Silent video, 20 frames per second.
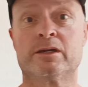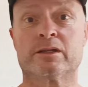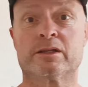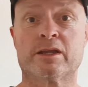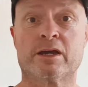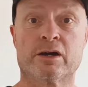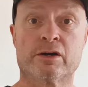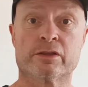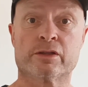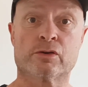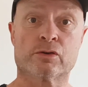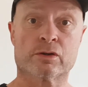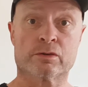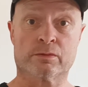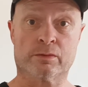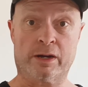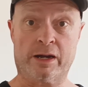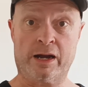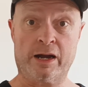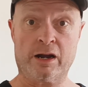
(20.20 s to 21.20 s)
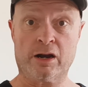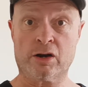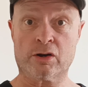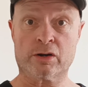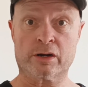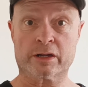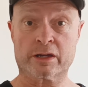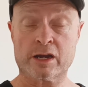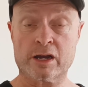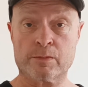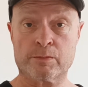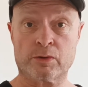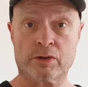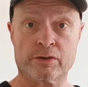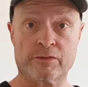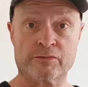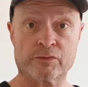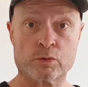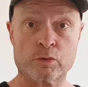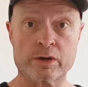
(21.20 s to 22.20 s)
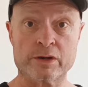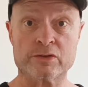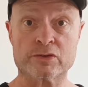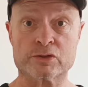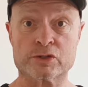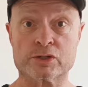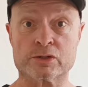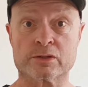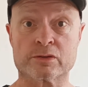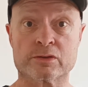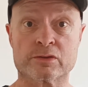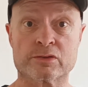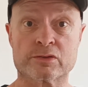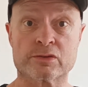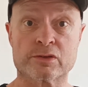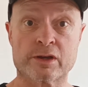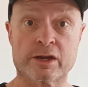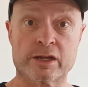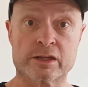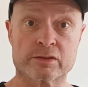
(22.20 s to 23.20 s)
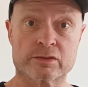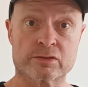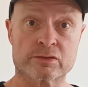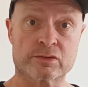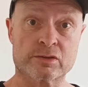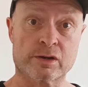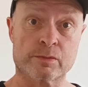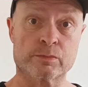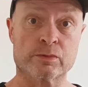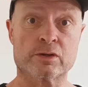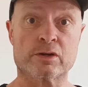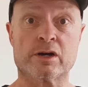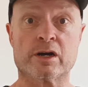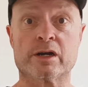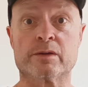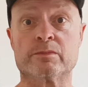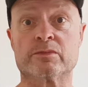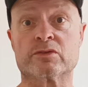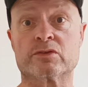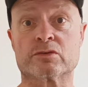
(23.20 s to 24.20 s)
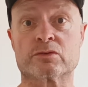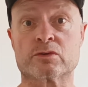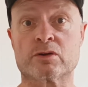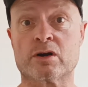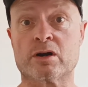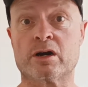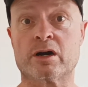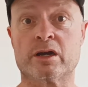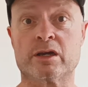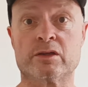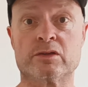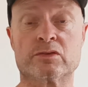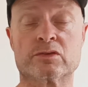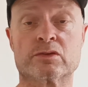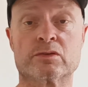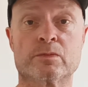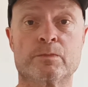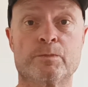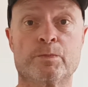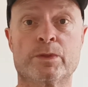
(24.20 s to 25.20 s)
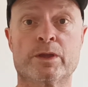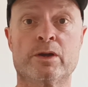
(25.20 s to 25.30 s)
Now there are a couple of questions that sometimes arise.